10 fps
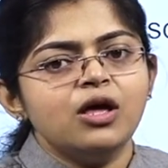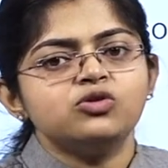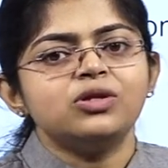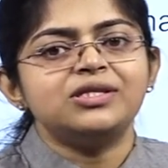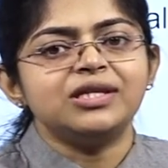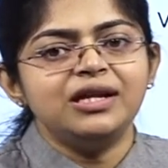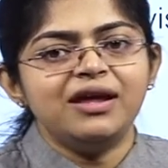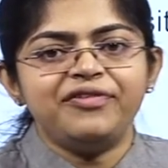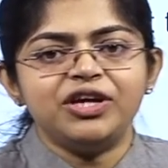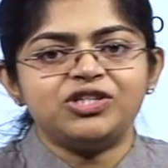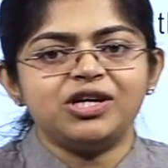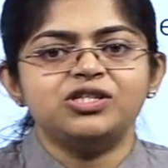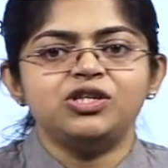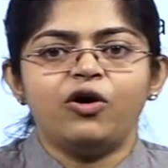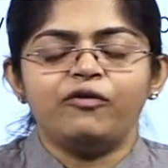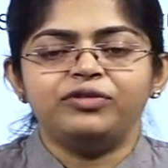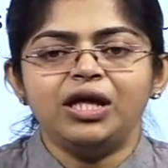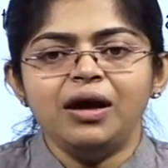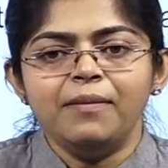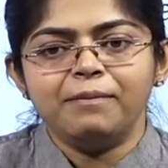So this inefficiency of
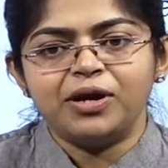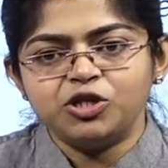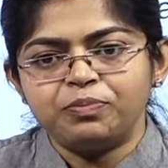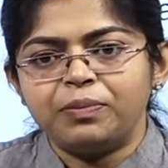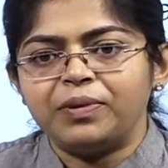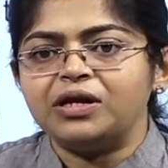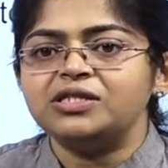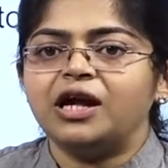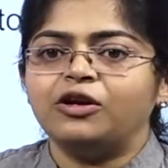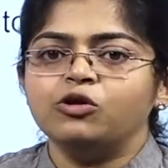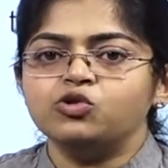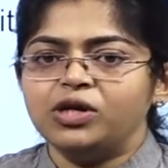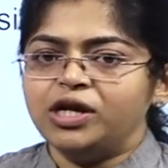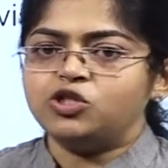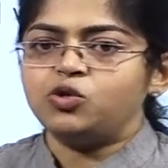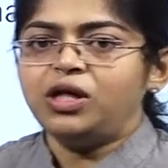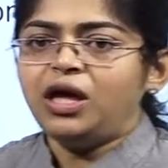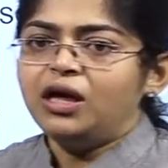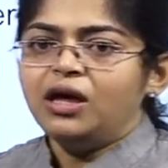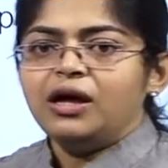the budget preparer, that also leads to
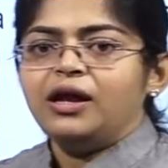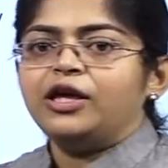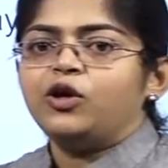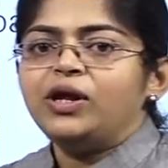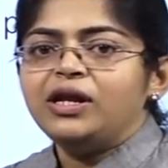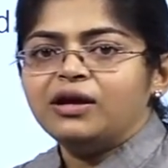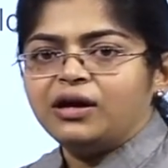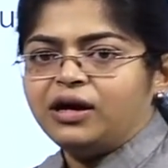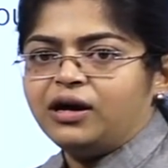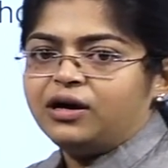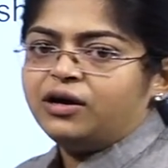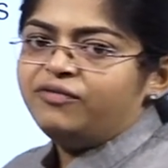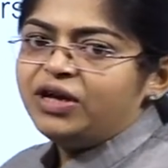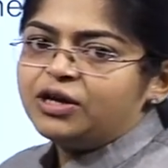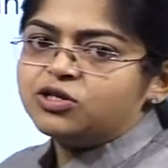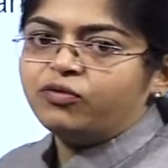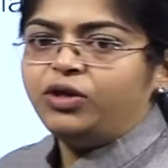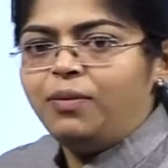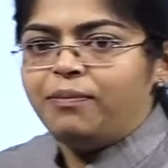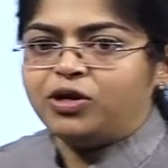the weakness of
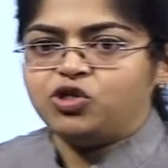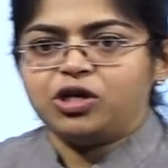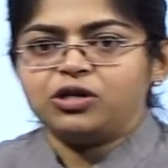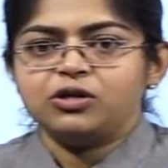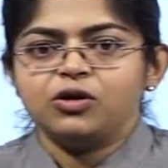the budget.